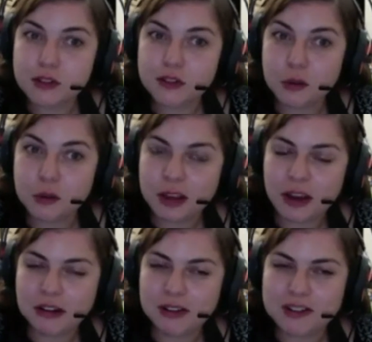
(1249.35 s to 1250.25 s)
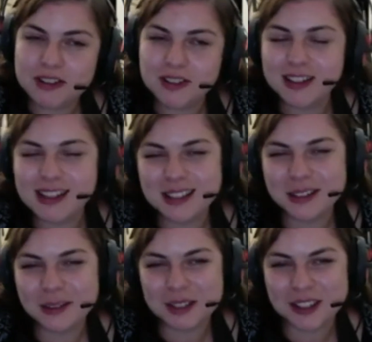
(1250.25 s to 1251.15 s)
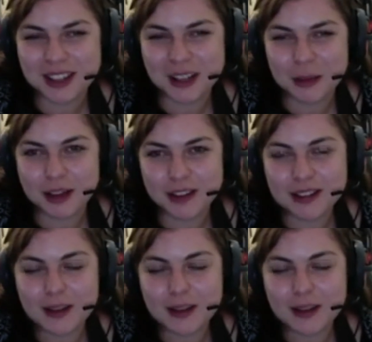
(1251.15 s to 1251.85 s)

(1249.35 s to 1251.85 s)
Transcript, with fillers: of both characters so you can see who I'm talking about.